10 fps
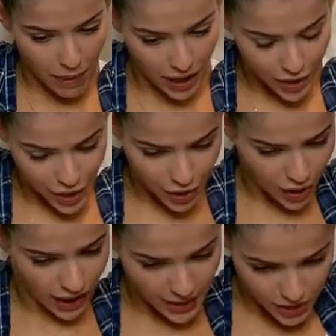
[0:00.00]
but I do
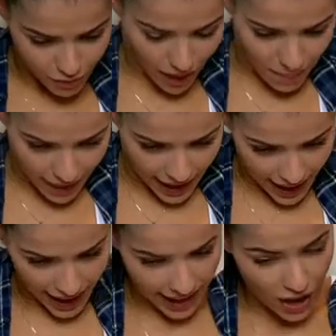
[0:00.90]
like to wrap my
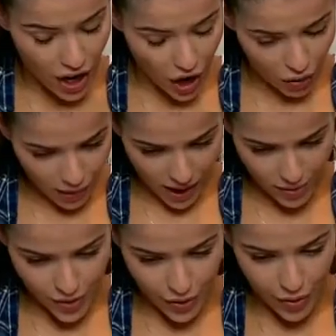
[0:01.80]
hair
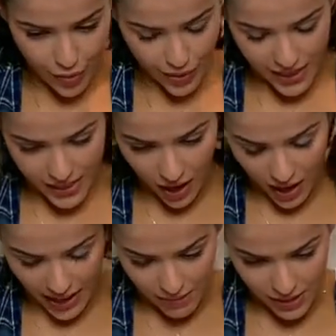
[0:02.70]
around three
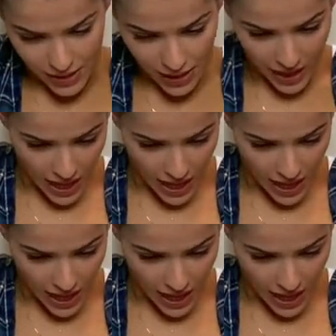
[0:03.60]
times